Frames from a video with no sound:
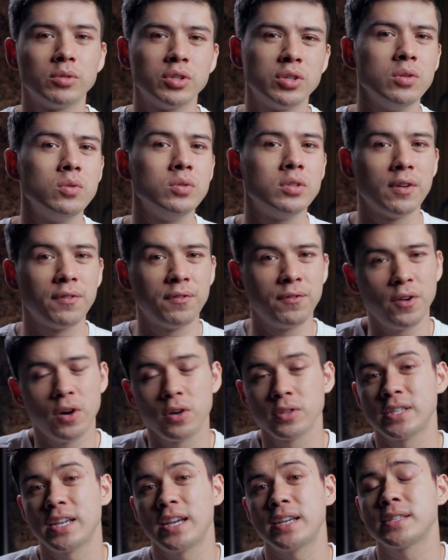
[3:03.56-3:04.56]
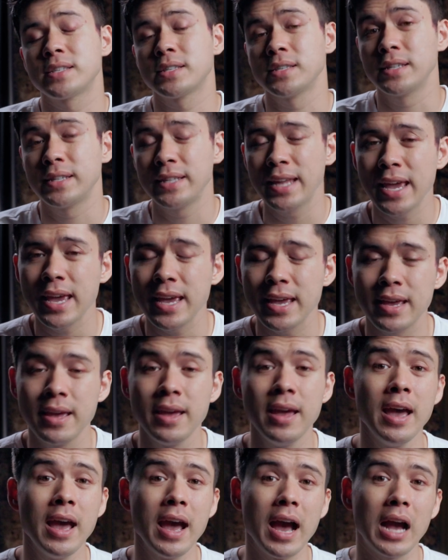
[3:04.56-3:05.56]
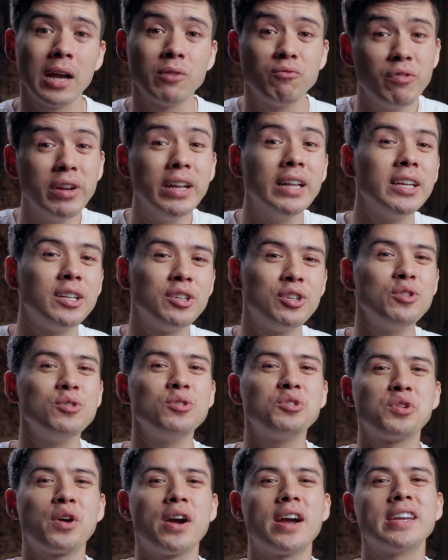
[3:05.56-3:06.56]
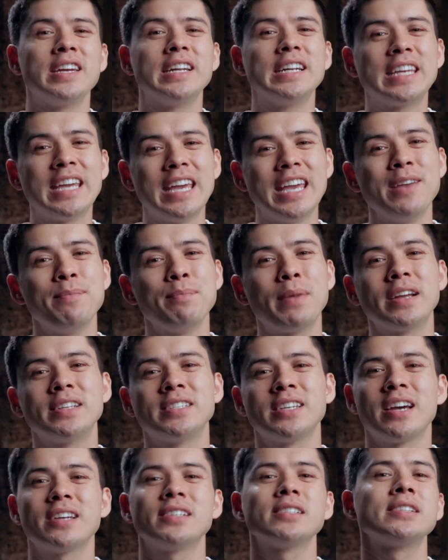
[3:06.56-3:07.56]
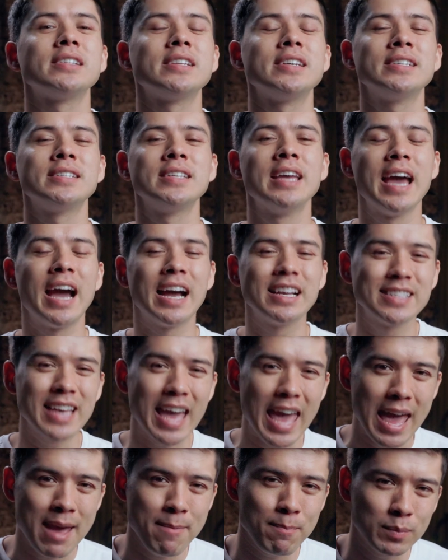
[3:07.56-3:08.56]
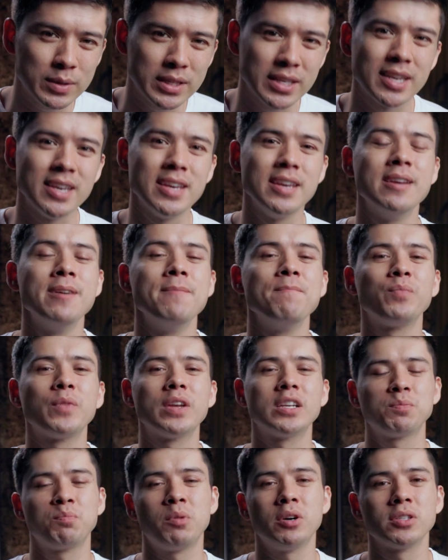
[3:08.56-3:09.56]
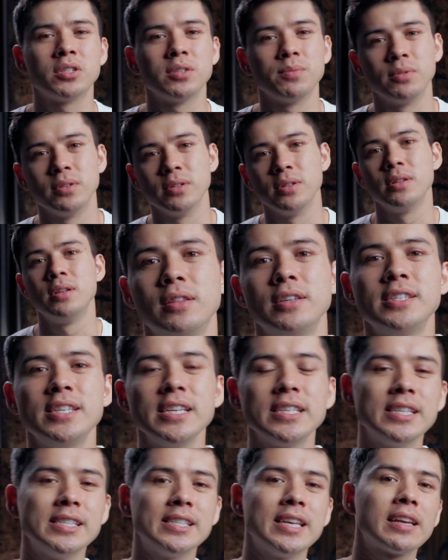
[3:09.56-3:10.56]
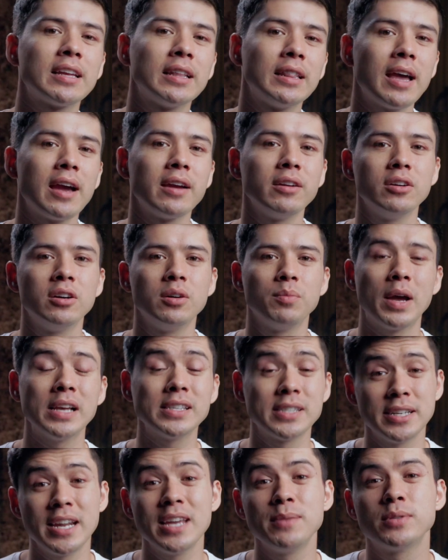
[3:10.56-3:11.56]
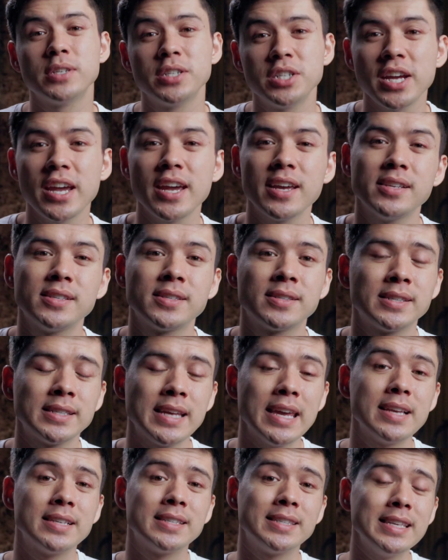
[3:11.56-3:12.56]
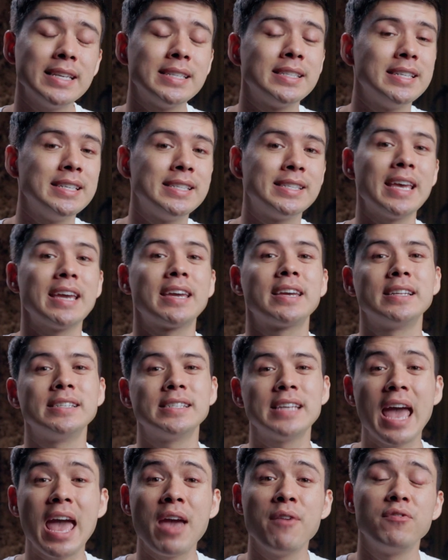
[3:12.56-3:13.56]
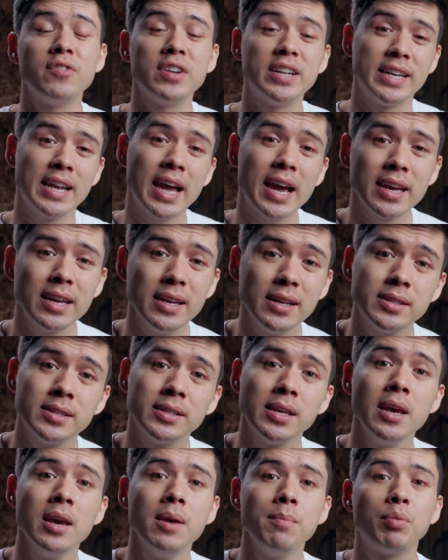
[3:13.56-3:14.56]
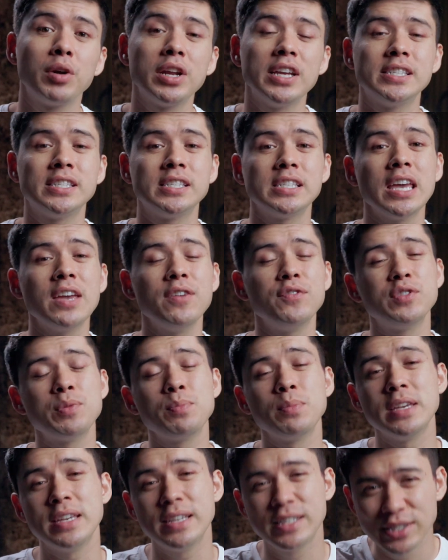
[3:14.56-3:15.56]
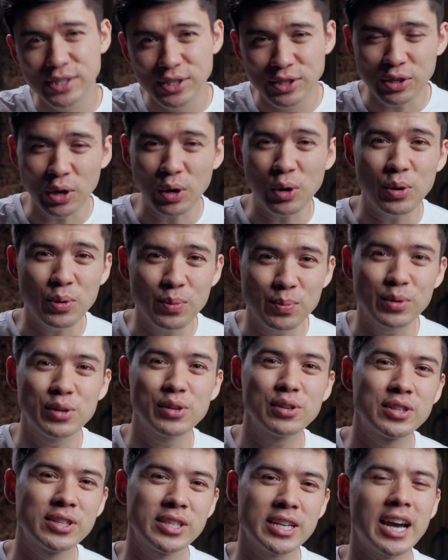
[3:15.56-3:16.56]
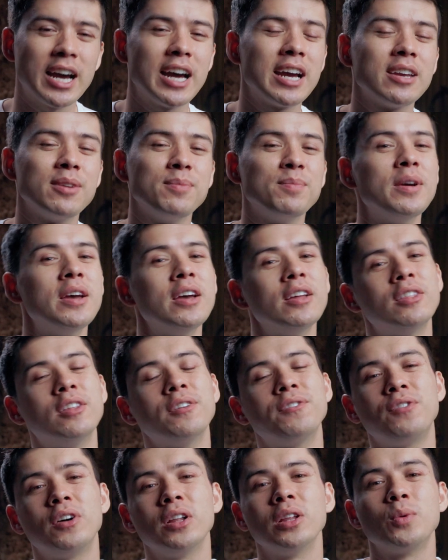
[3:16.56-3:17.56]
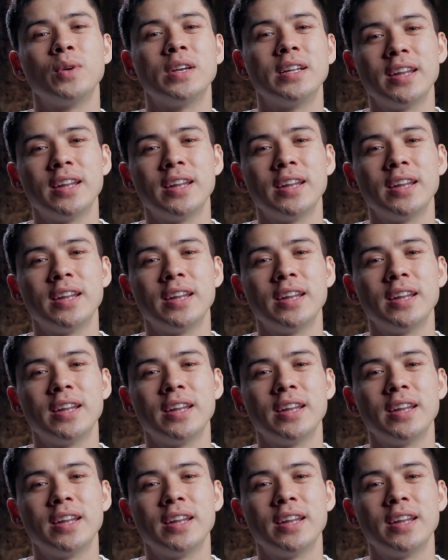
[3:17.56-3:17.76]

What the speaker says: 2 to 4 tasks a day. I really do try and keep my task list as empty as possible. The 60-second lineup, as the name suggests, takes 60 seconds every night, but it saves me so much time the following